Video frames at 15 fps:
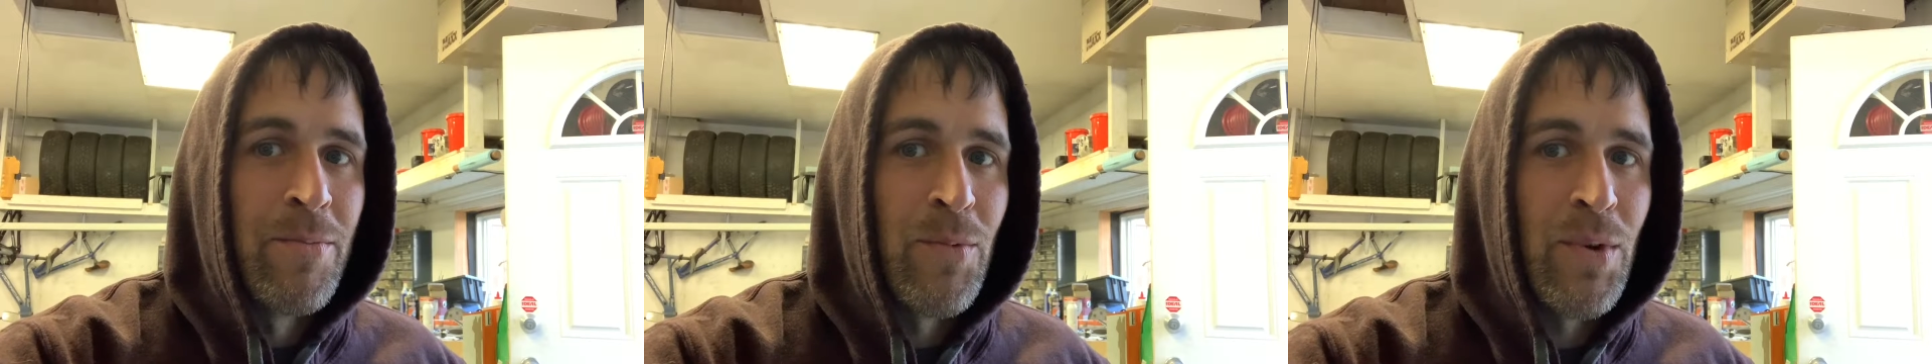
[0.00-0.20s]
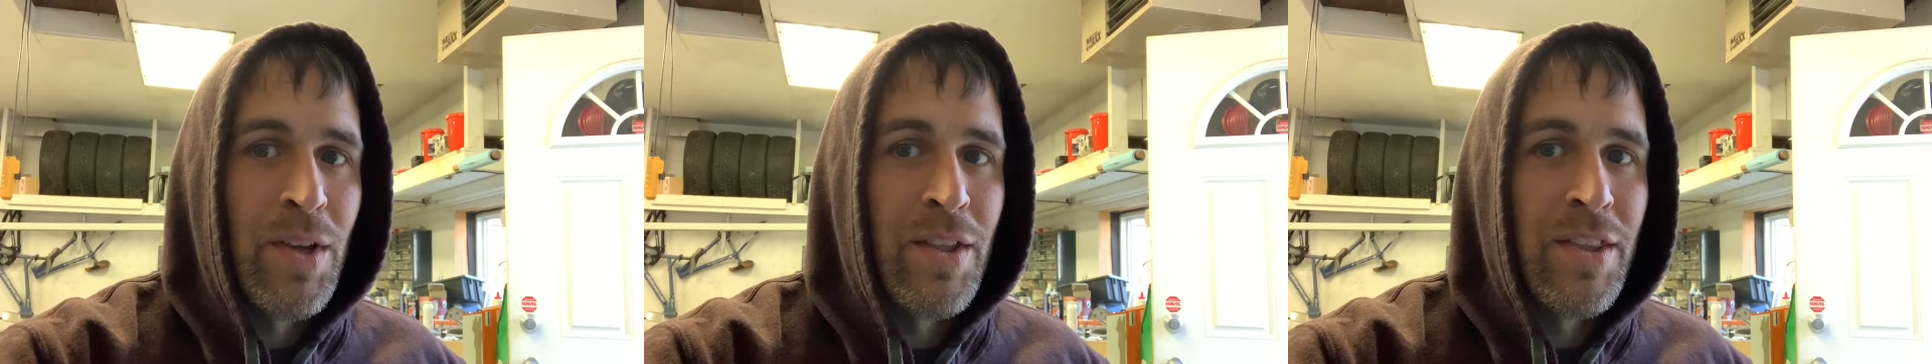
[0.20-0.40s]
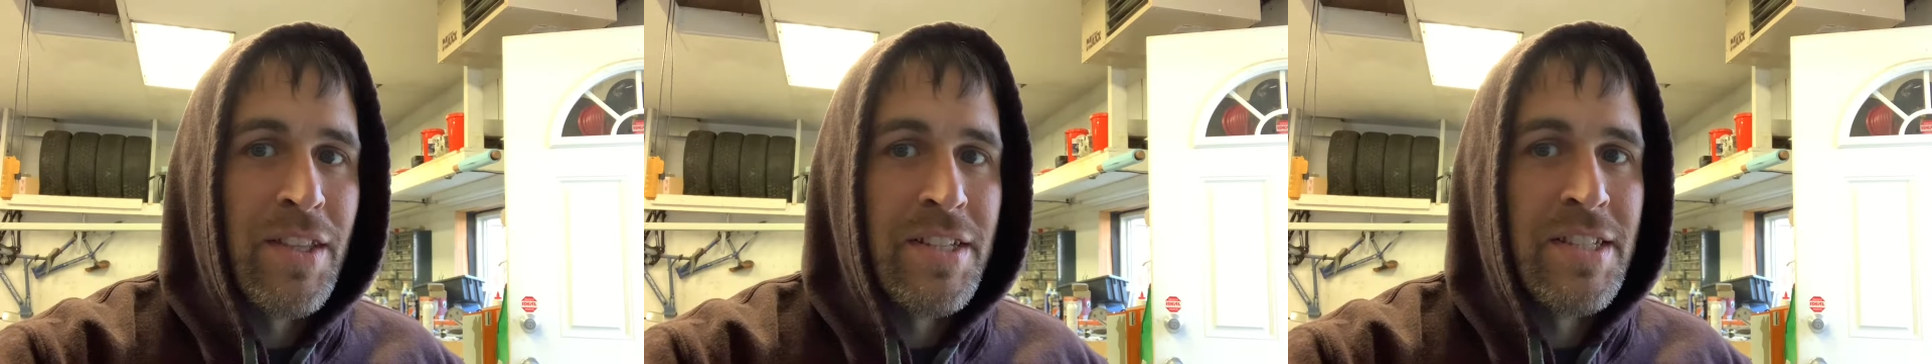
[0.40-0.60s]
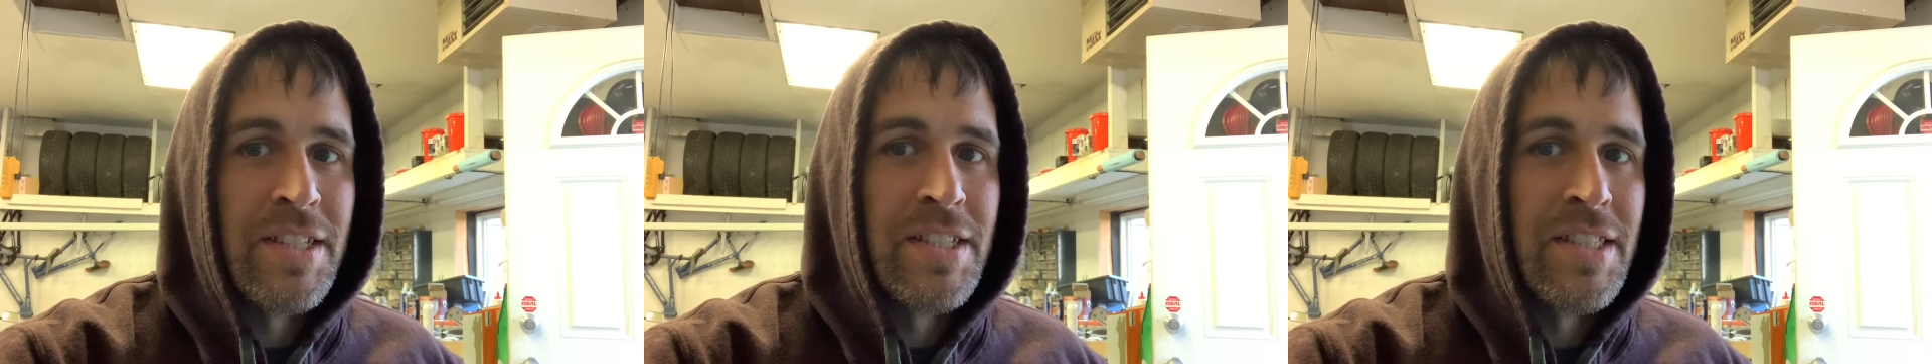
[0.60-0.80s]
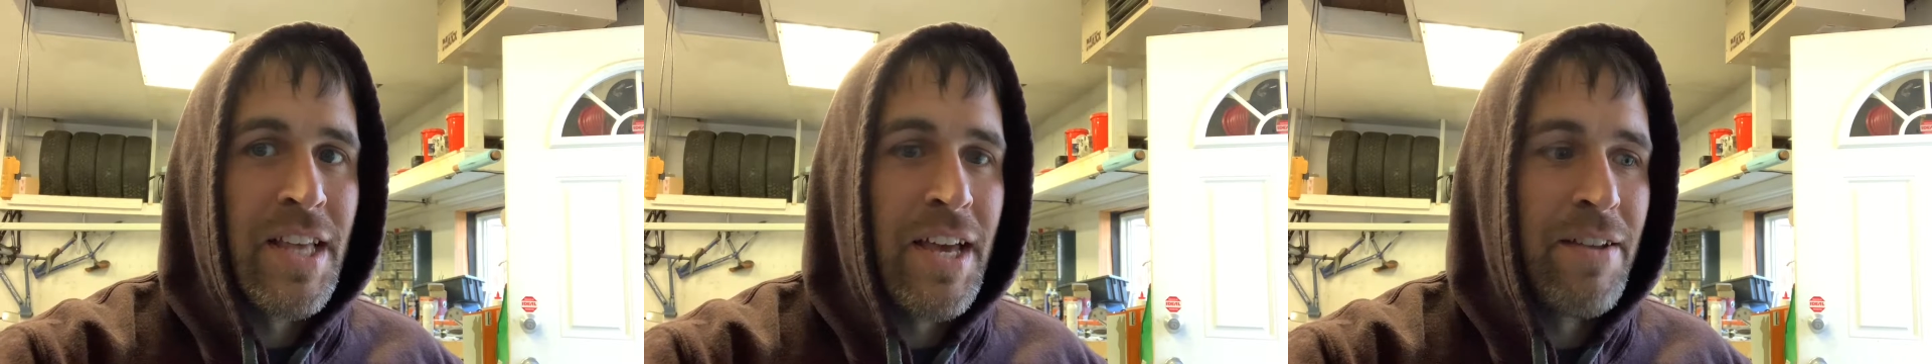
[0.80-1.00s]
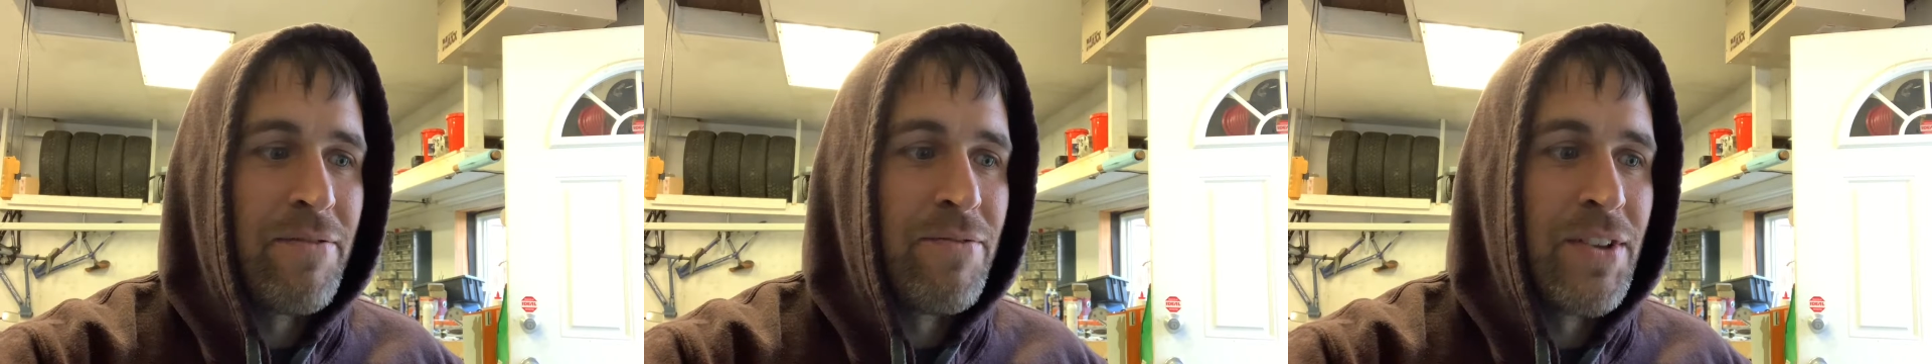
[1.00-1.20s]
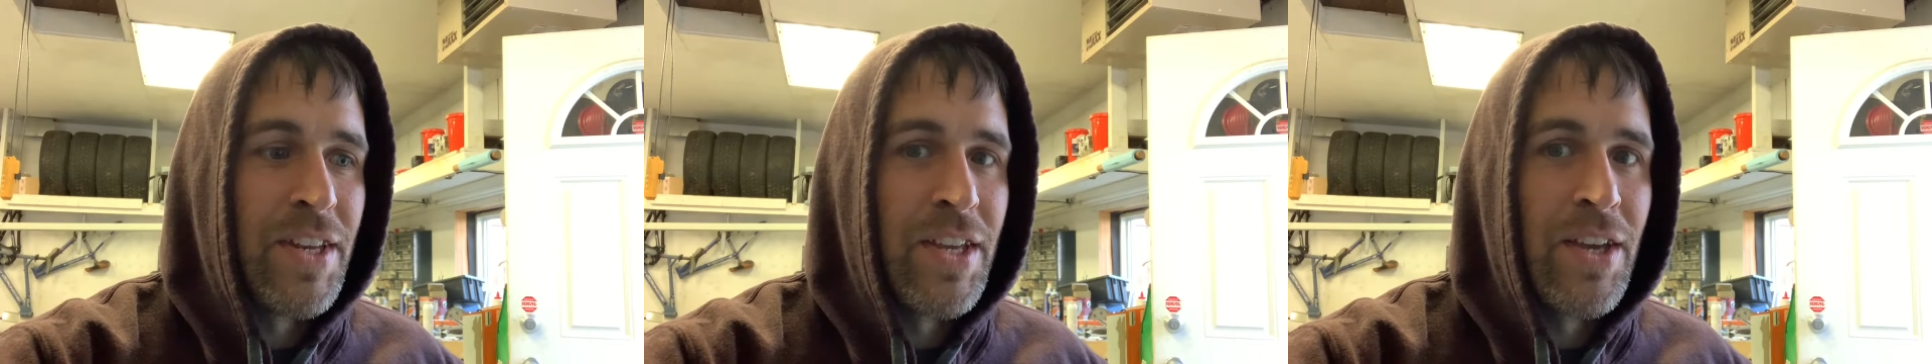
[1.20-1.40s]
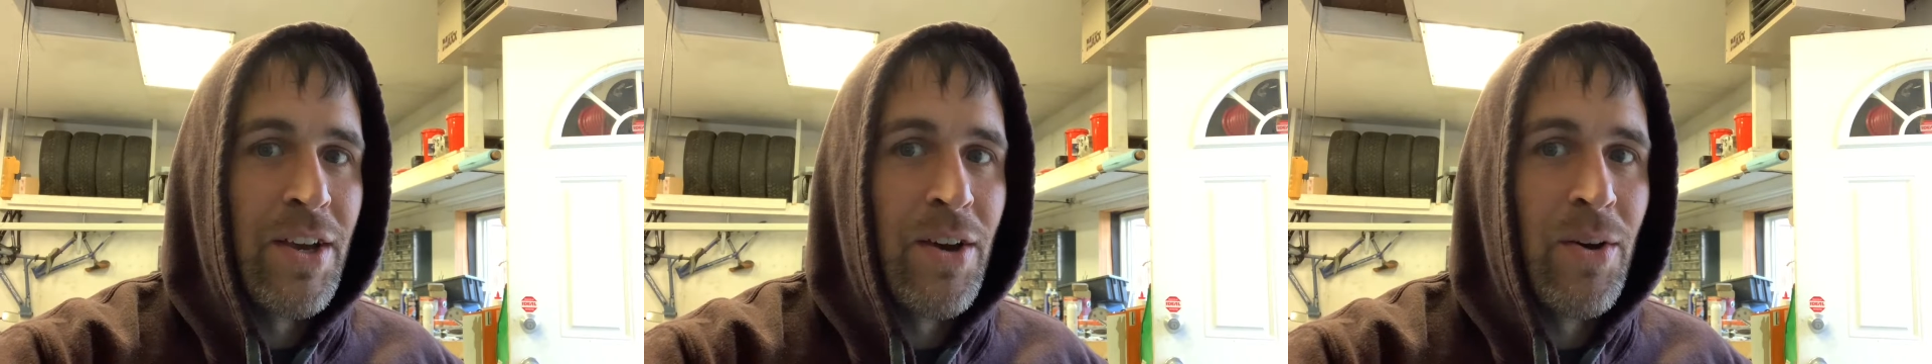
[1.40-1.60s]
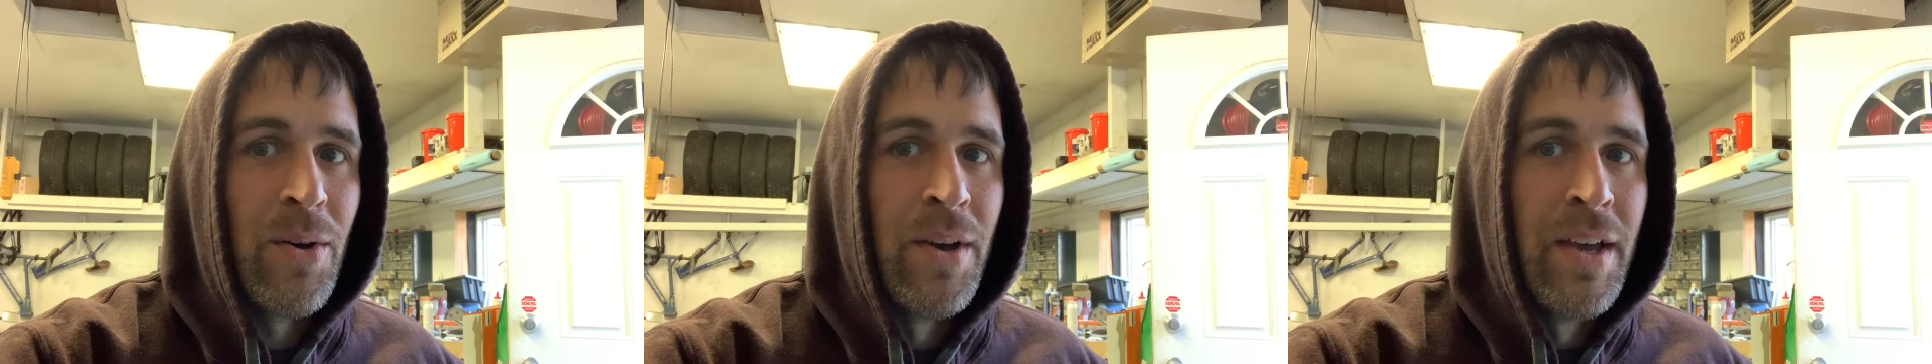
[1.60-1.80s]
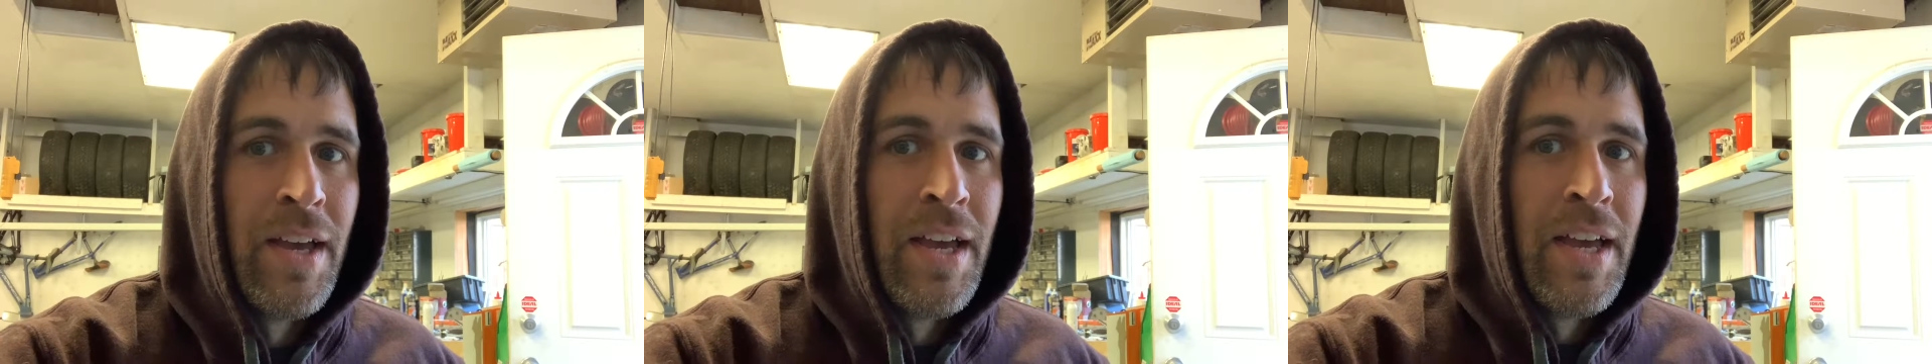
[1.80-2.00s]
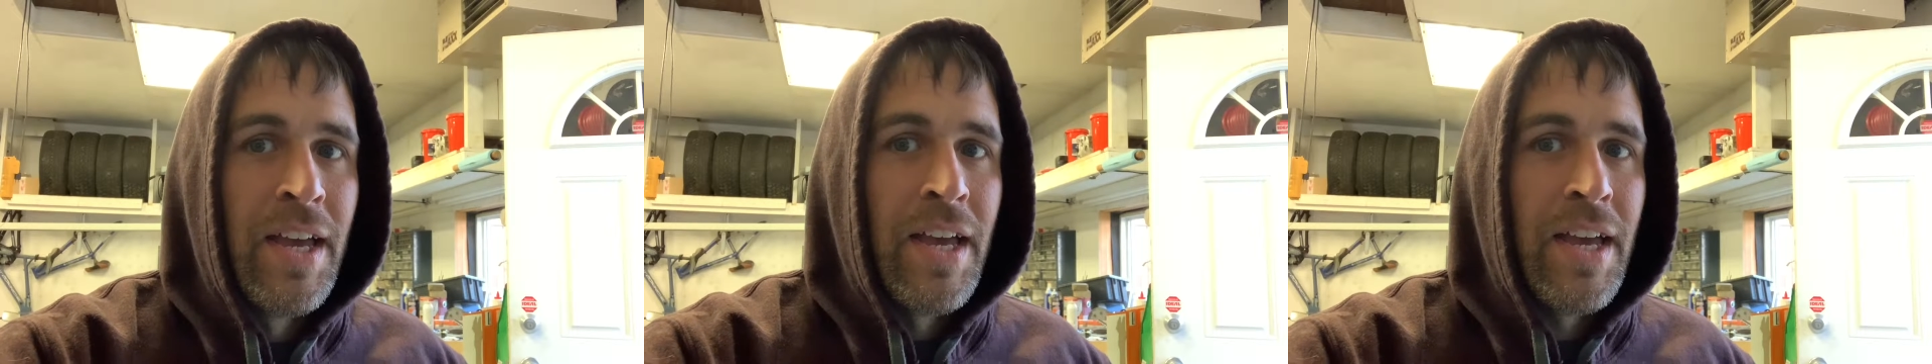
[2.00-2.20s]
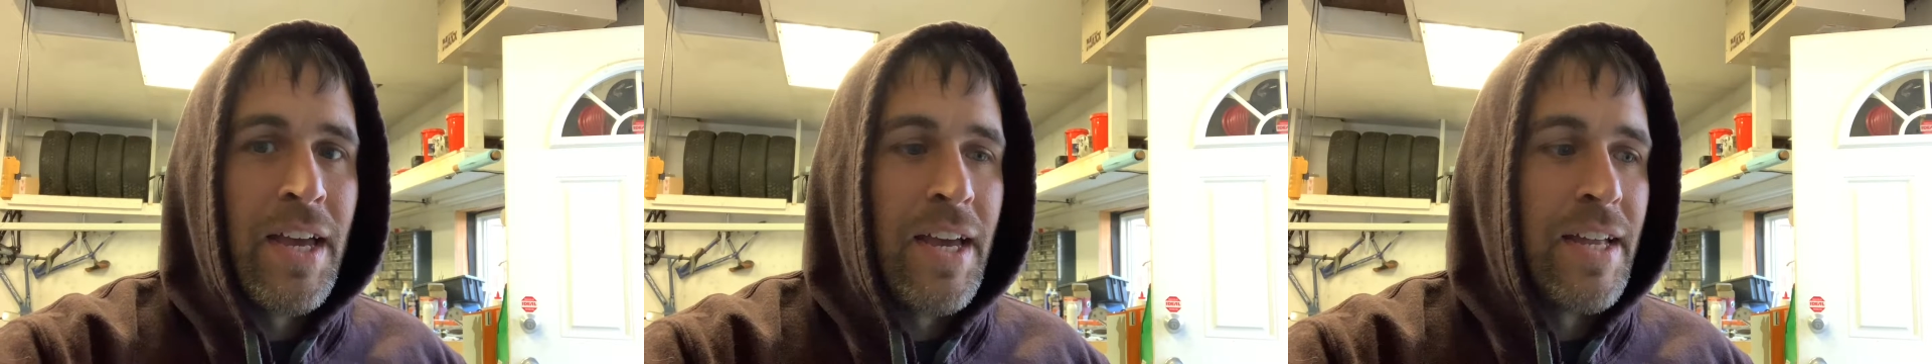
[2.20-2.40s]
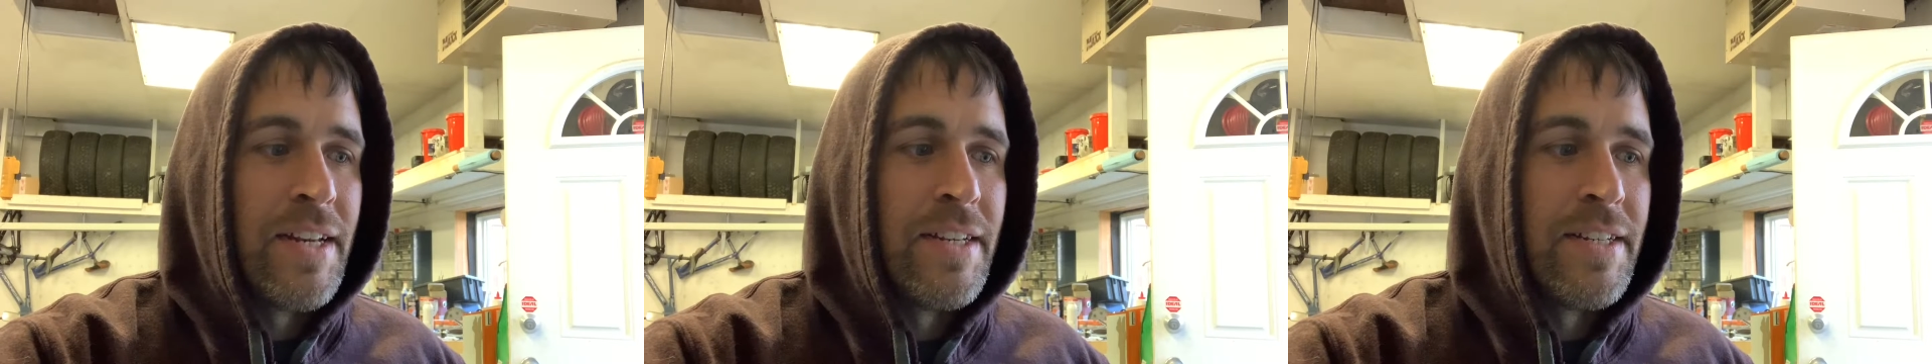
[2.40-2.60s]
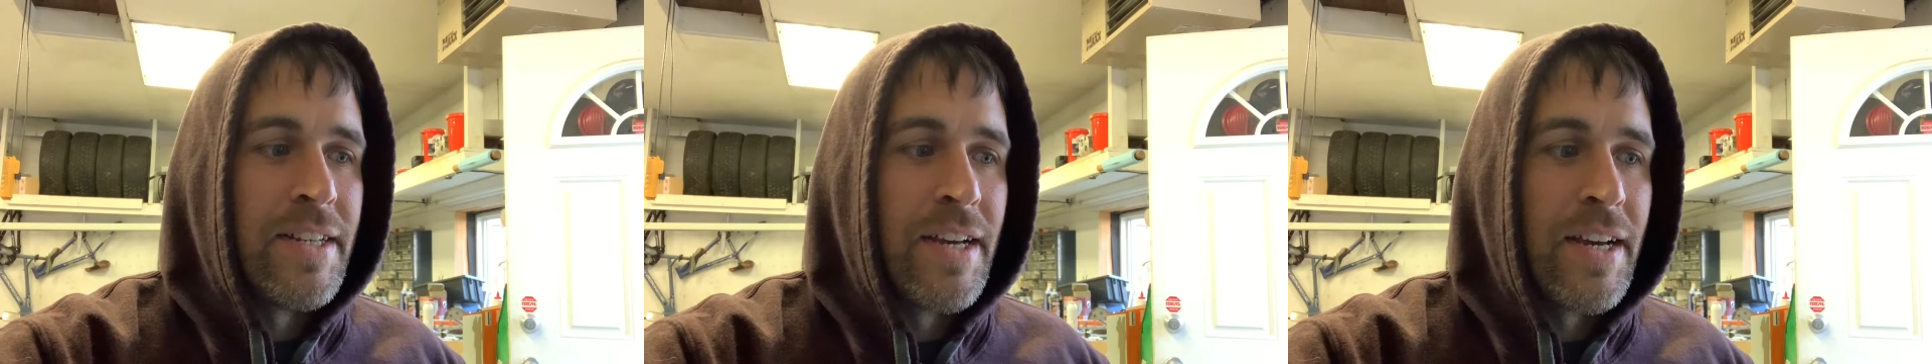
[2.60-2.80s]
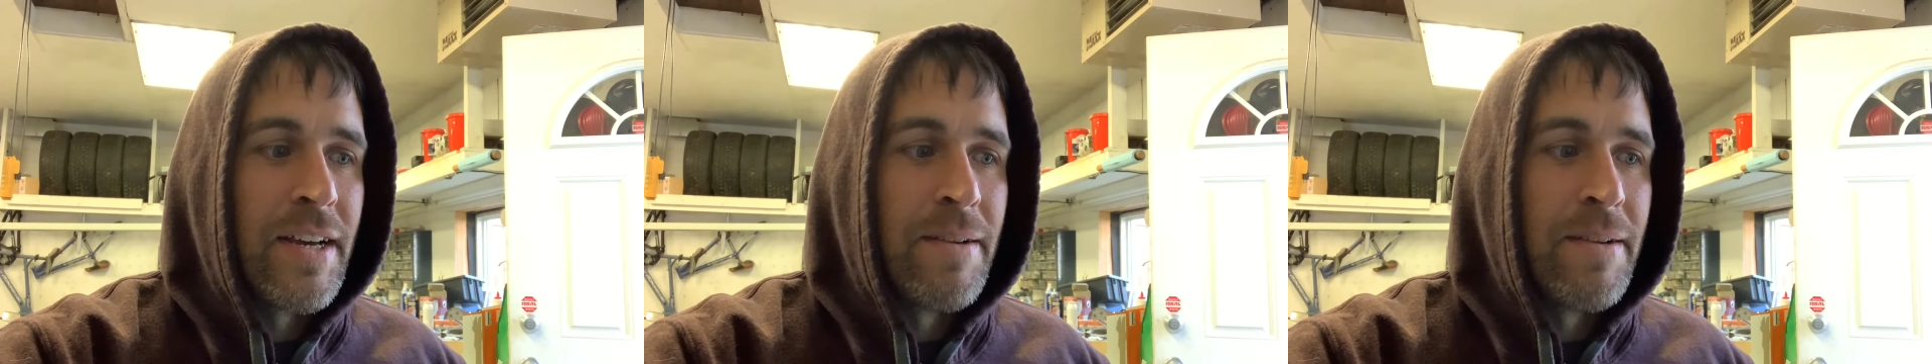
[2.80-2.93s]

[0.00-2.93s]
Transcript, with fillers: Well, this is that video, and